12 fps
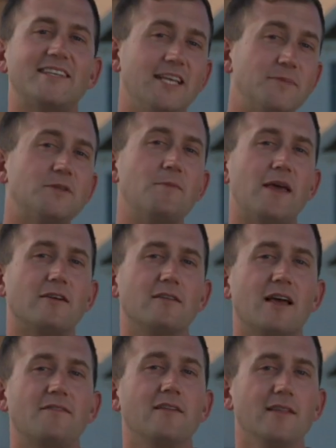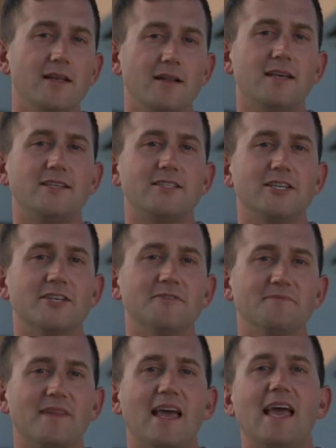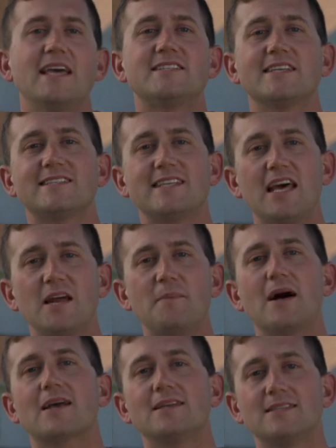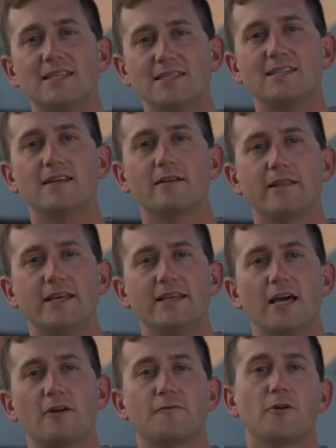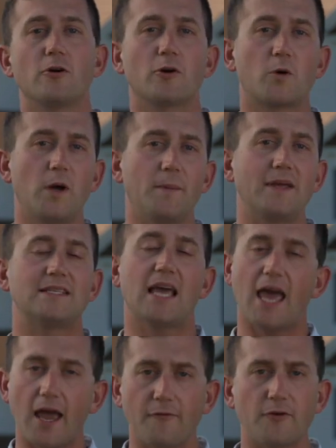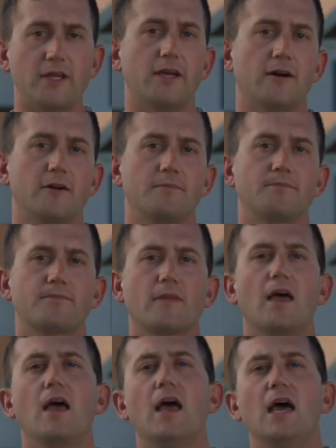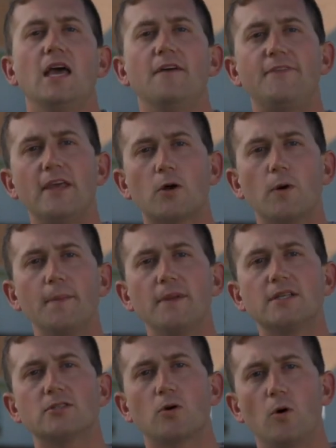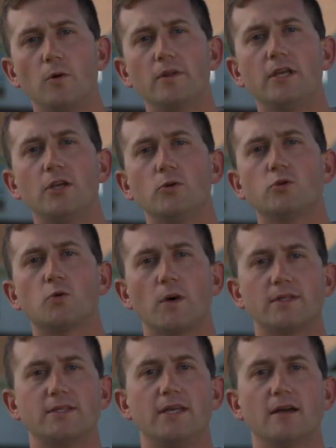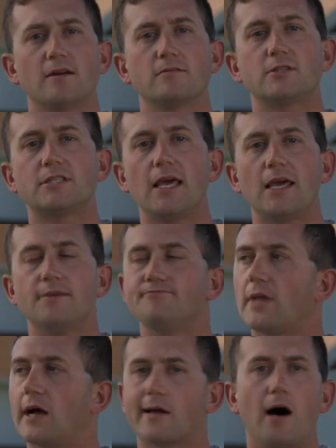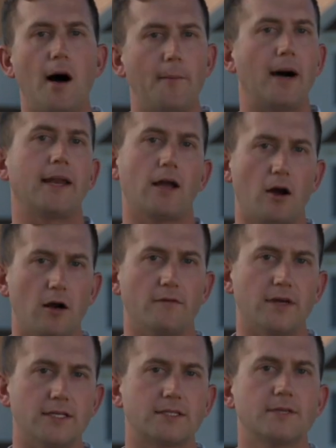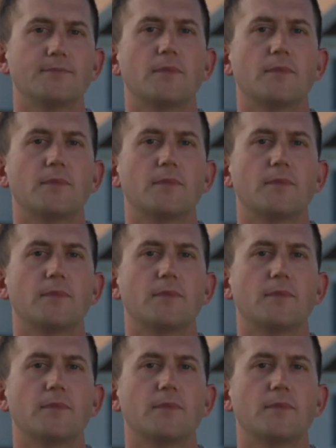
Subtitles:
tip to make your life a little easier is to set up a consistent clean down for your equipment every year. If the equipment is only used once a year, say a combine at harvest,